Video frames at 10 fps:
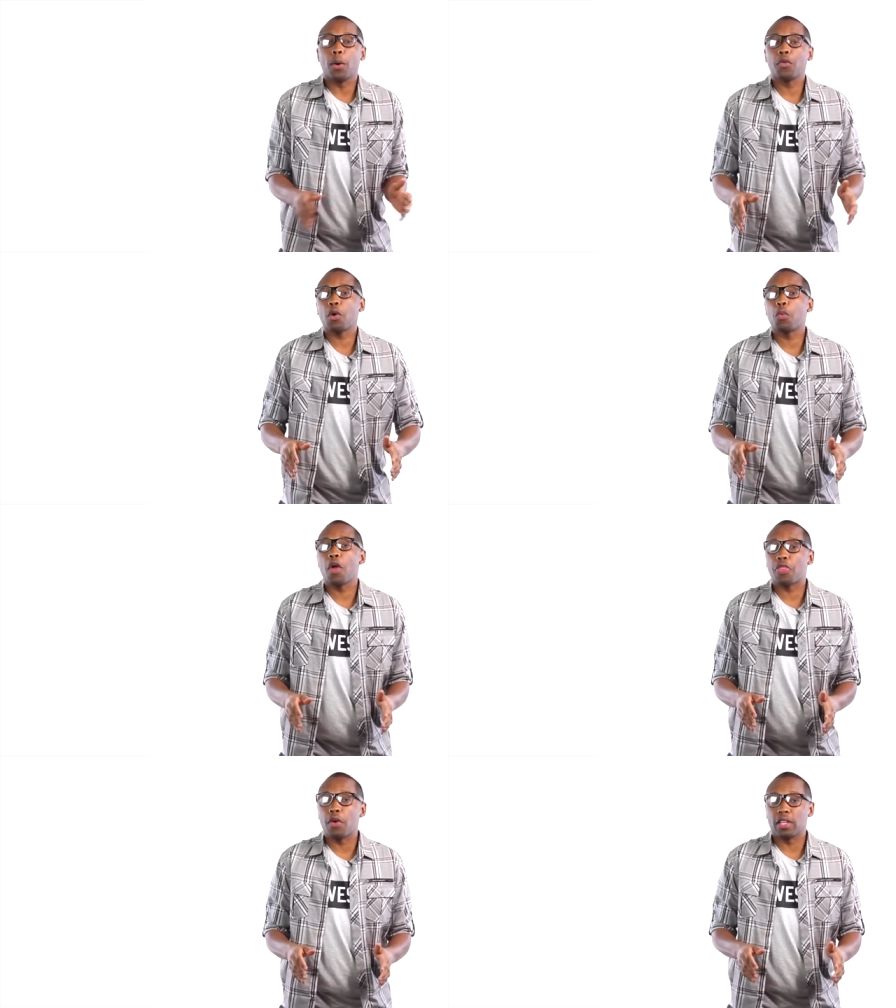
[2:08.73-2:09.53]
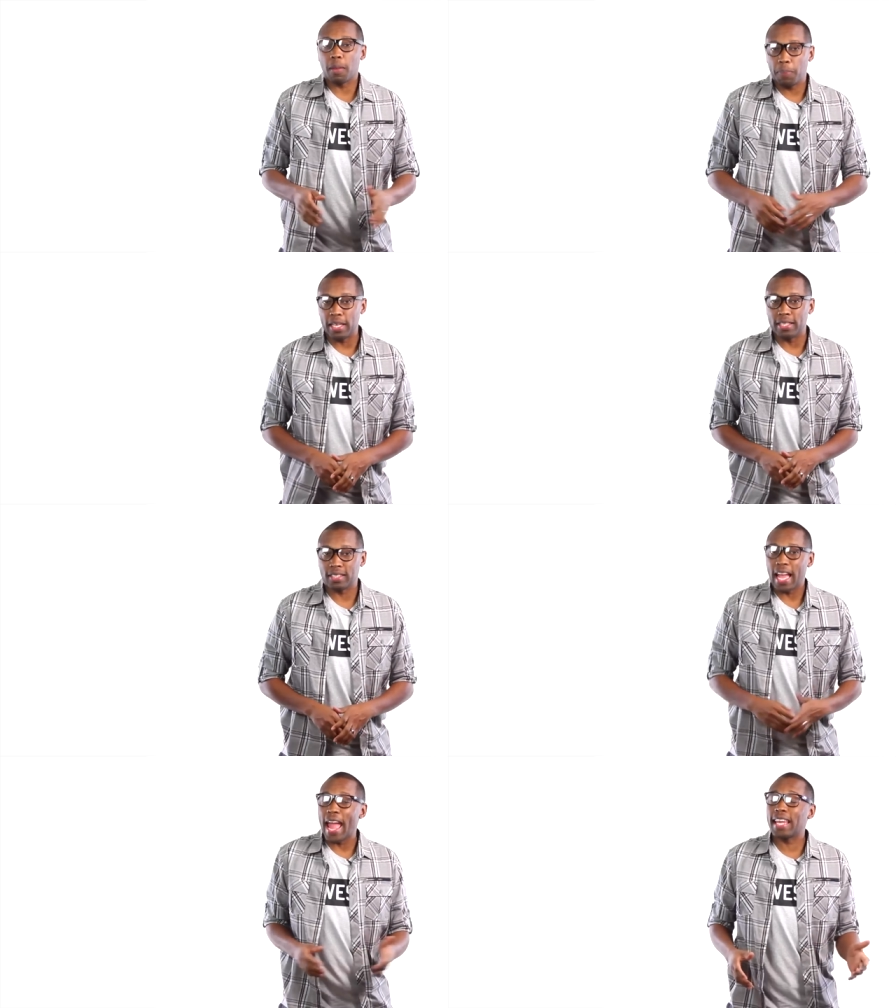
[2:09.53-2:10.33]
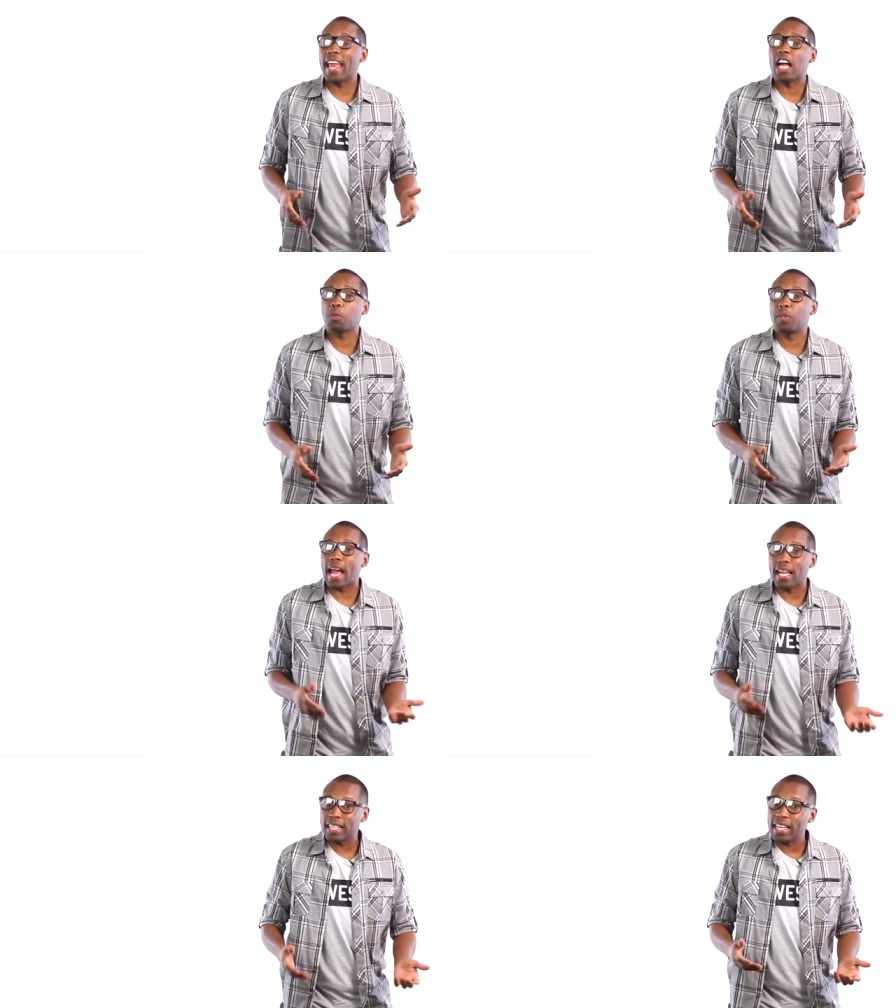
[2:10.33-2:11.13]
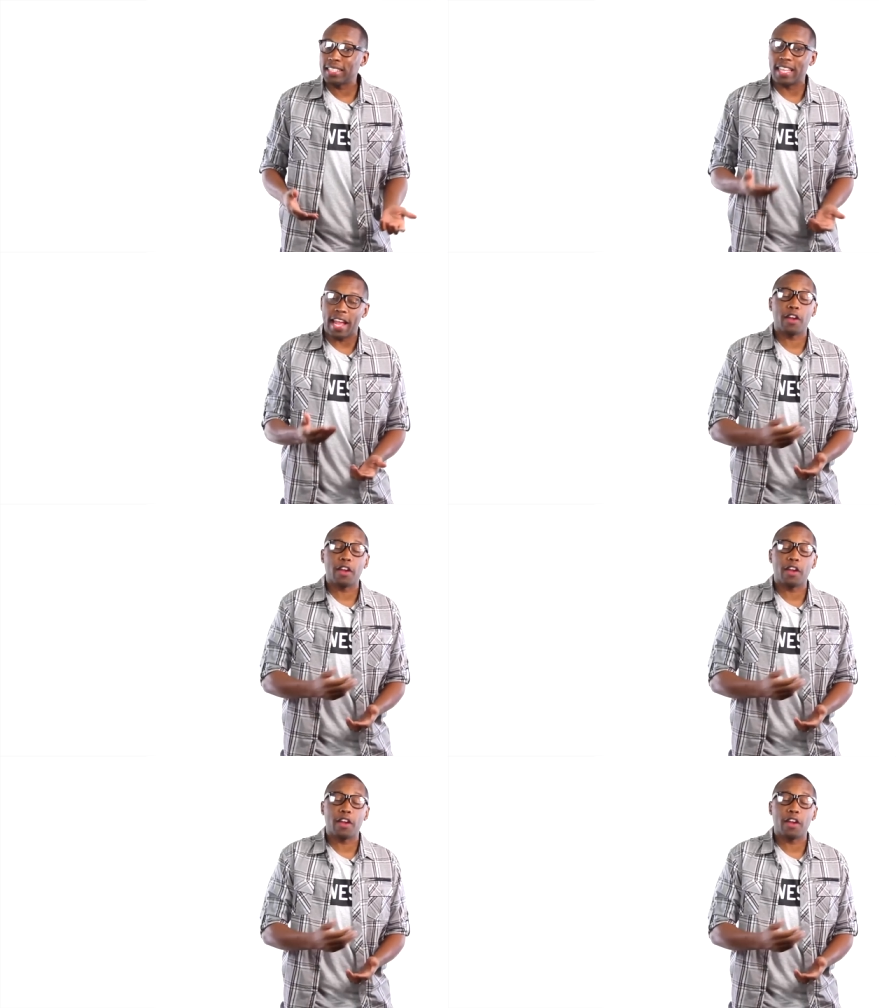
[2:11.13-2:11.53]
Both at $130 apiece. And last but not least, the